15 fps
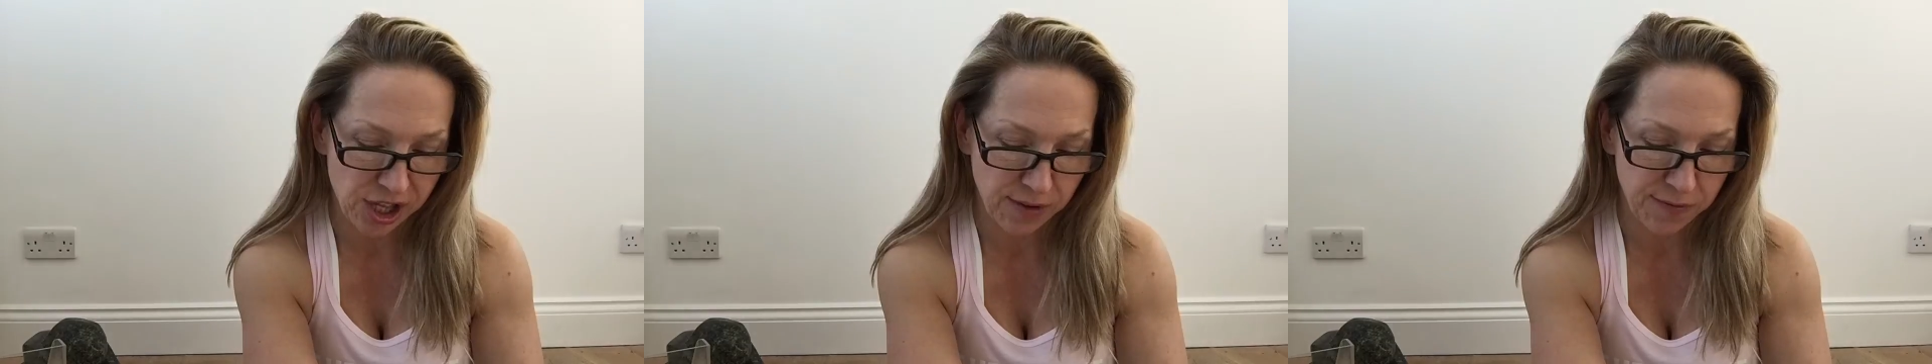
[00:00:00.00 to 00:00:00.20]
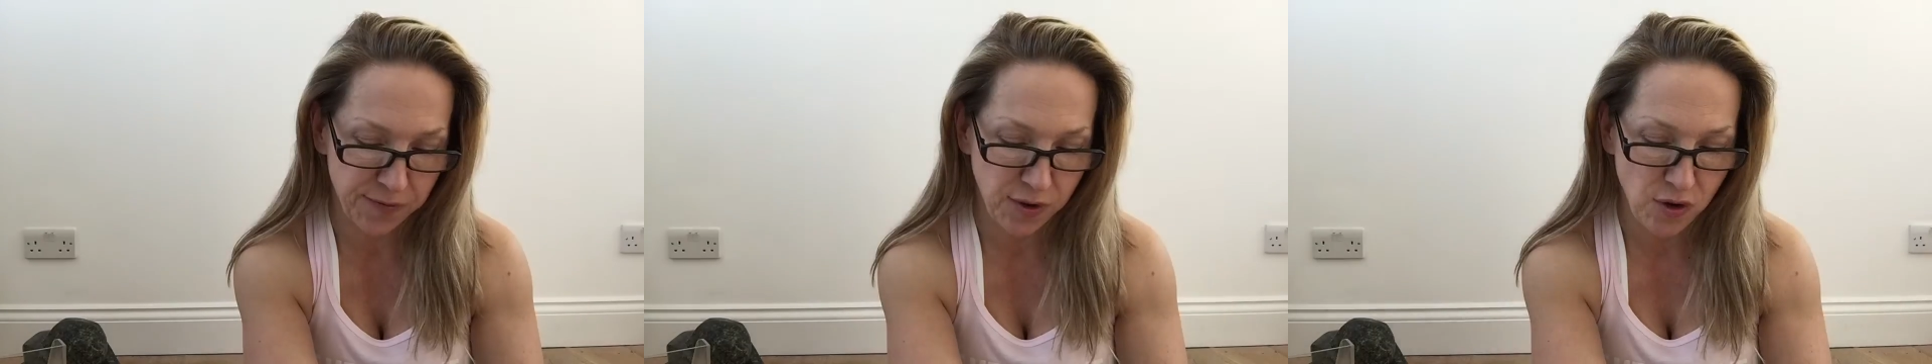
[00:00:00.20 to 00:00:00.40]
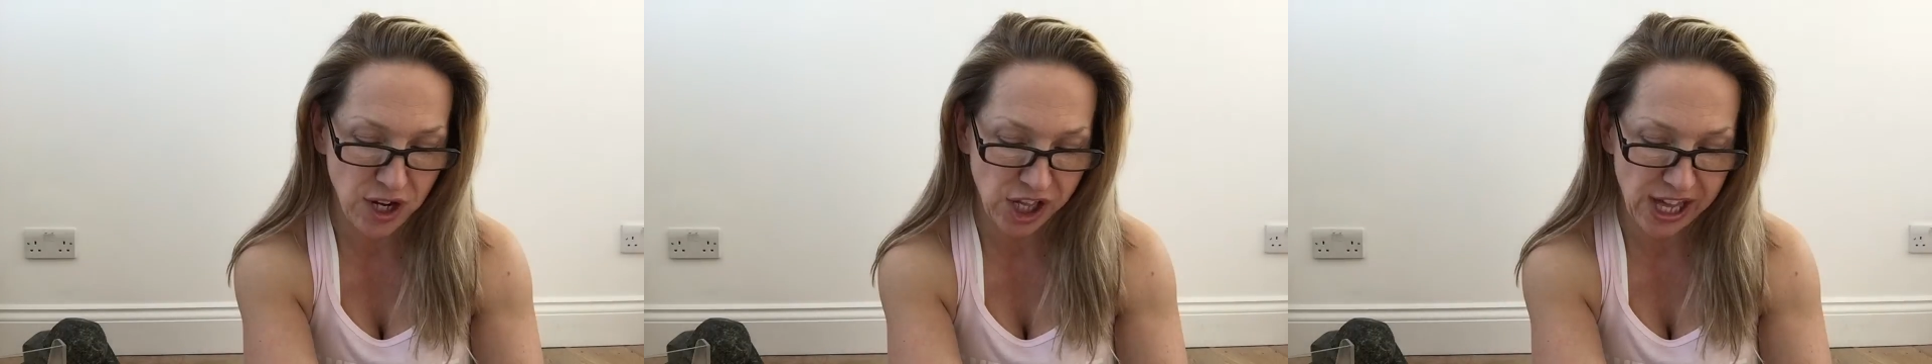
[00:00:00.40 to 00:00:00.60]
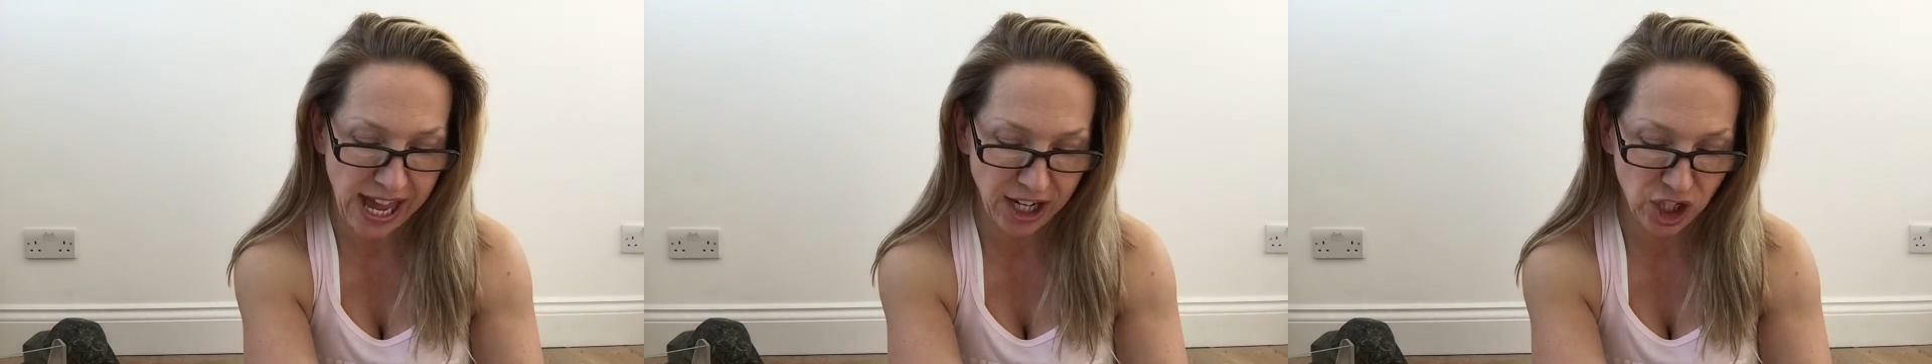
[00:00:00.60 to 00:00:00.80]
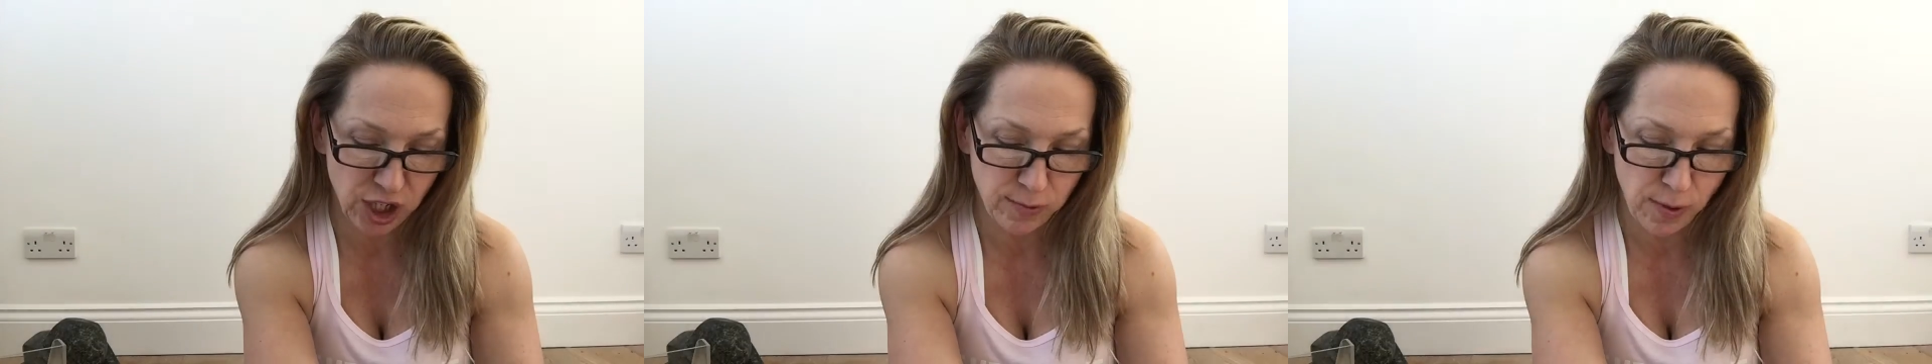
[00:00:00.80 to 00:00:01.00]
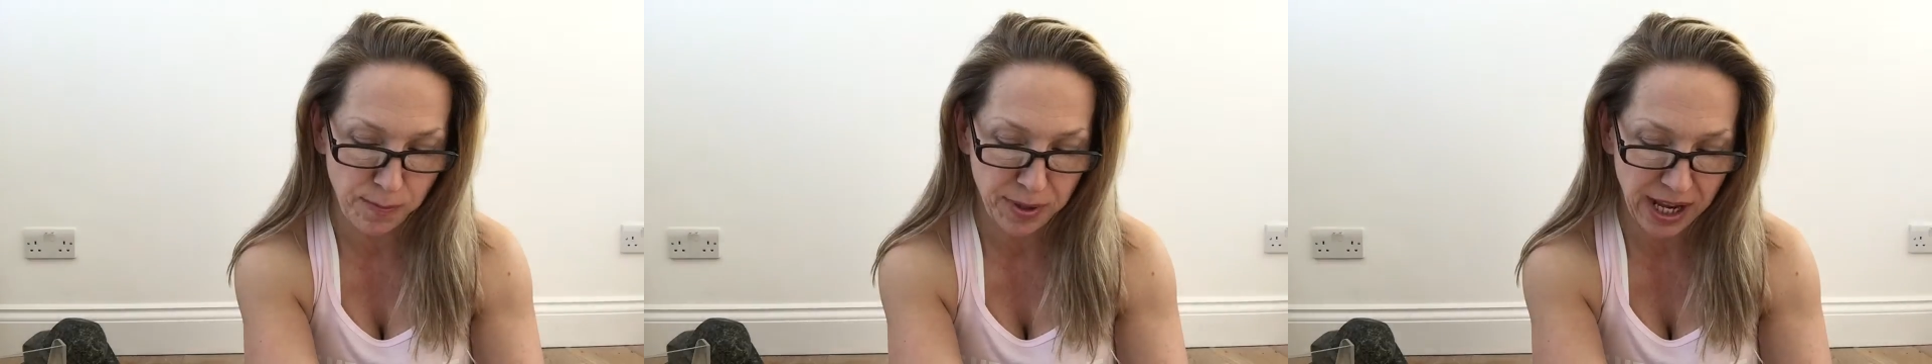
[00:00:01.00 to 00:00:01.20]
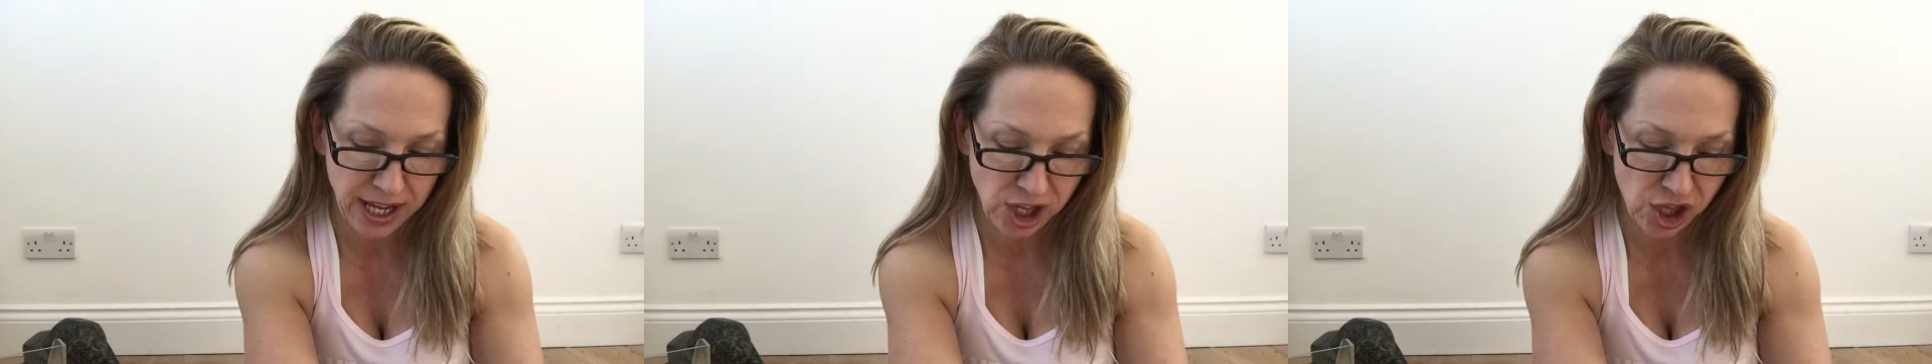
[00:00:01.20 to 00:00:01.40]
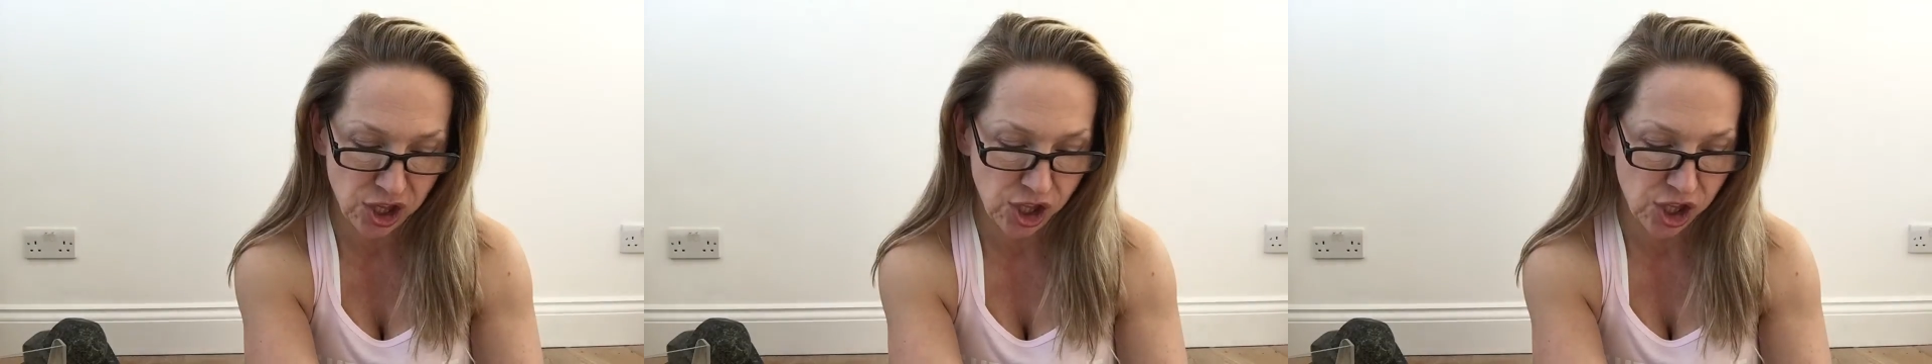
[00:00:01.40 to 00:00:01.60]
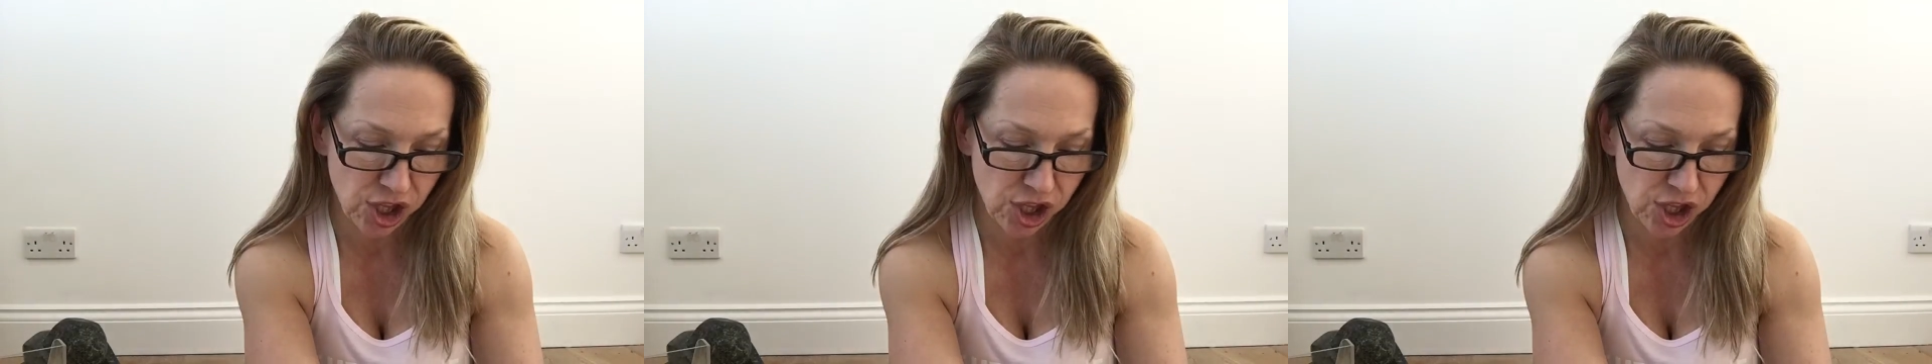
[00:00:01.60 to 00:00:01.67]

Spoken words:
is that food has actually replaced